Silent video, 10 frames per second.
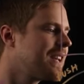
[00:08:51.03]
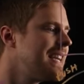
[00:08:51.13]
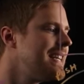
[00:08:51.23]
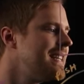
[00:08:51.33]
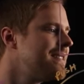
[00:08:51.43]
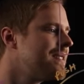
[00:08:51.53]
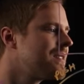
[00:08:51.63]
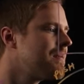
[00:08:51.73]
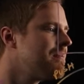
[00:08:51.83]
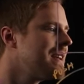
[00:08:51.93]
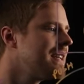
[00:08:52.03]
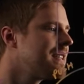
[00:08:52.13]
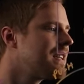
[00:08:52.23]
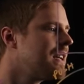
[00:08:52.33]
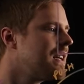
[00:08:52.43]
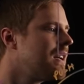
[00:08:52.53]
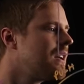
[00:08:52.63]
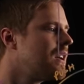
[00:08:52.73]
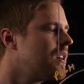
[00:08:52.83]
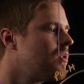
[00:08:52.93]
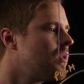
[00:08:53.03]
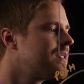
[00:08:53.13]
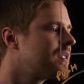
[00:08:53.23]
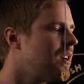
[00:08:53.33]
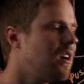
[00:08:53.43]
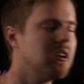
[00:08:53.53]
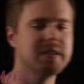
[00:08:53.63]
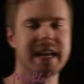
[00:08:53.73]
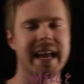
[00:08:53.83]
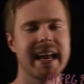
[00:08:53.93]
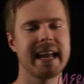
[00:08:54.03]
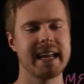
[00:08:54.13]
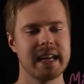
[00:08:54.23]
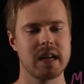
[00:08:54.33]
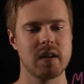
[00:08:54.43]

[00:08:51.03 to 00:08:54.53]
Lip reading: he needs to submit what's called a